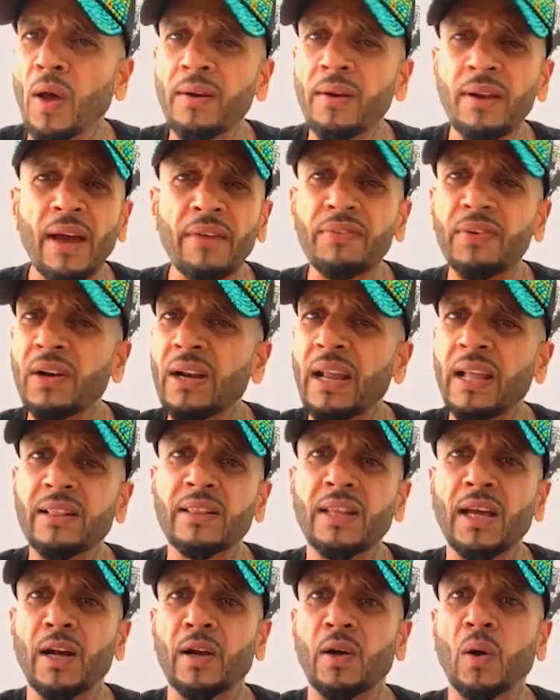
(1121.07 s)
Never let
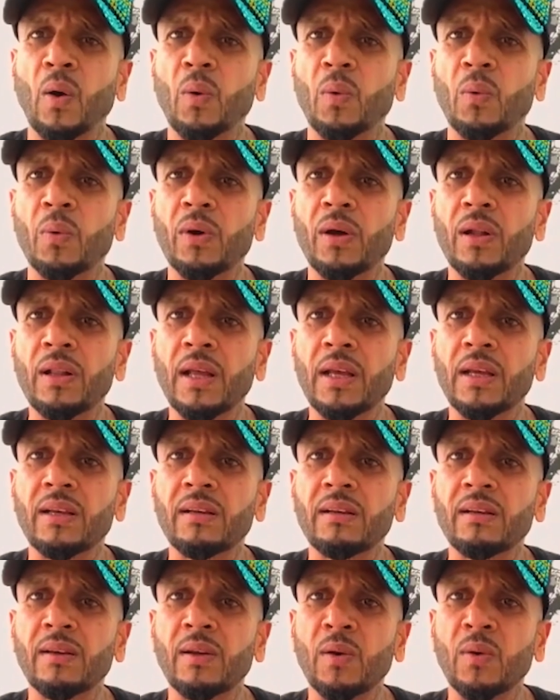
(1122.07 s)
that go. Like,
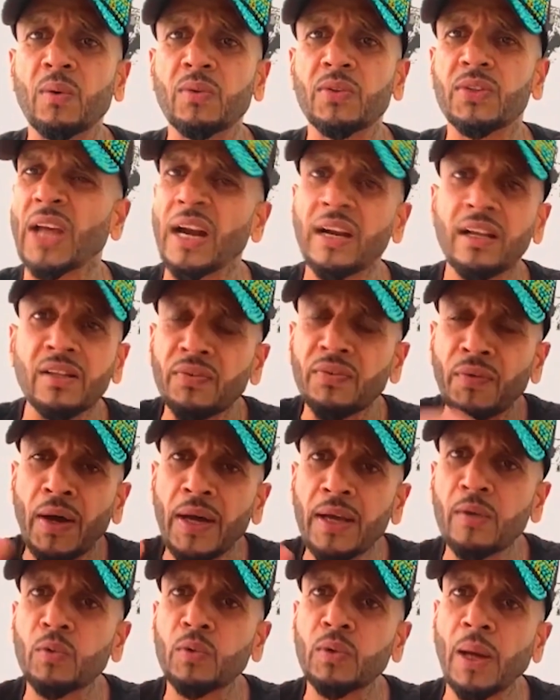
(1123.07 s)
you know,
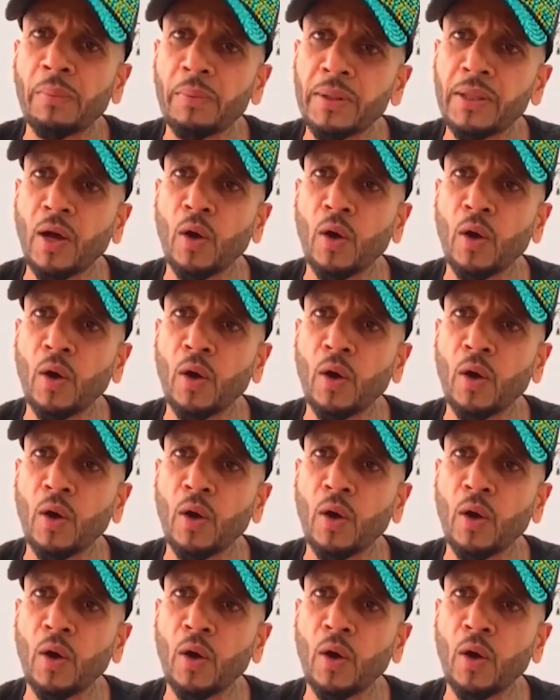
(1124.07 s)
satisfy but